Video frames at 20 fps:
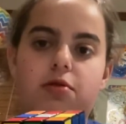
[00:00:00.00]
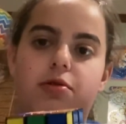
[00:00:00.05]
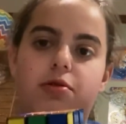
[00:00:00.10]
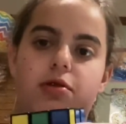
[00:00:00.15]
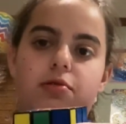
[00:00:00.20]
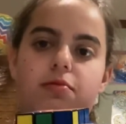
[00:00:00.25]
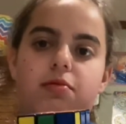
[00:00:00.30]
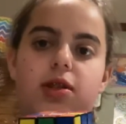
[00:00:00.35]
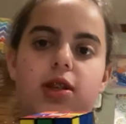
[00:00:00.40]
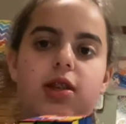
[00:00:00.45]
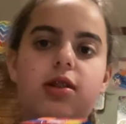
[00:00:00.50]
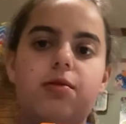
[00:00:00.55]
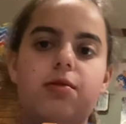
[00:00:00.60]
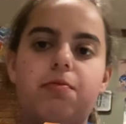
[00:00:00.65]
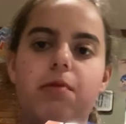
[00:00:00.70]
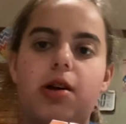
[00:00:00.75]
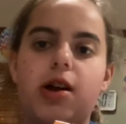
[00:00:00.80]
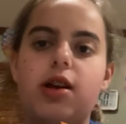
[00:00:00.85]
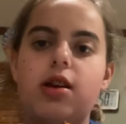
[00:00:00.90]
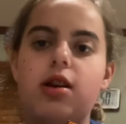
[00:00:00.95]
So this
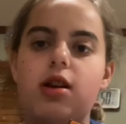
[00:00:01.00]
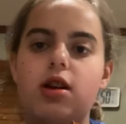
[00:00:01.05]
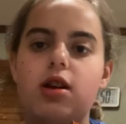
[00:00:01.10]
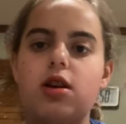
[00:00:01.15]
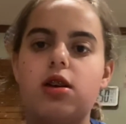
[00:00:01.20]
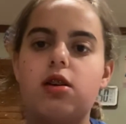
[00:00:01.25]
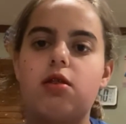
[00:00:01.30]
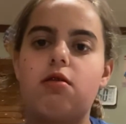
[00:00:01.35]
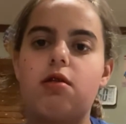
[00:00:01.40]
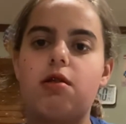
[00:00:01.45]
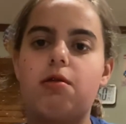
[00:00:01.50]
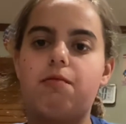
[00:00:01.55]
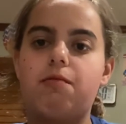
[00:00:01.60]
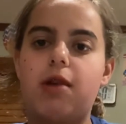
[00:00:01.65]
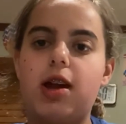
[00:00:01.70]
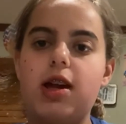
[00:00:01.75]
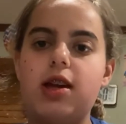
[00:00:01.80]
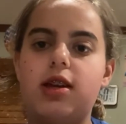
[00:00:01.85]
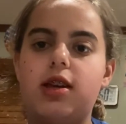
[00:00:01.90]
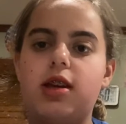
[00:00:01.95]
white going
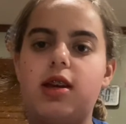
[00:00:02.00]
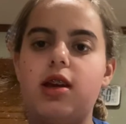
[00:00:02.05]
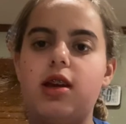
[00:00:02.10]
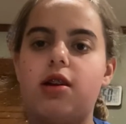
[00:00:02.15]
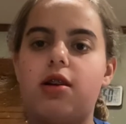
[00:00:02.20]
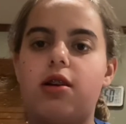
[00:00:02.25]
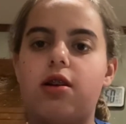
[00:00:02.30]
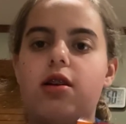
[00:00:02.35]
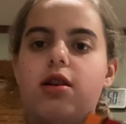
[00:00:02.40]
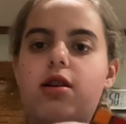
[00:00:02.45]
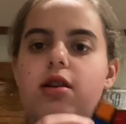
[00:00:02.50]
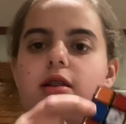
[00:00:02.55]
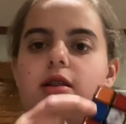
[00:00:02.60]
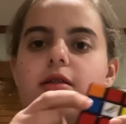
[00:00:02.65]
right here,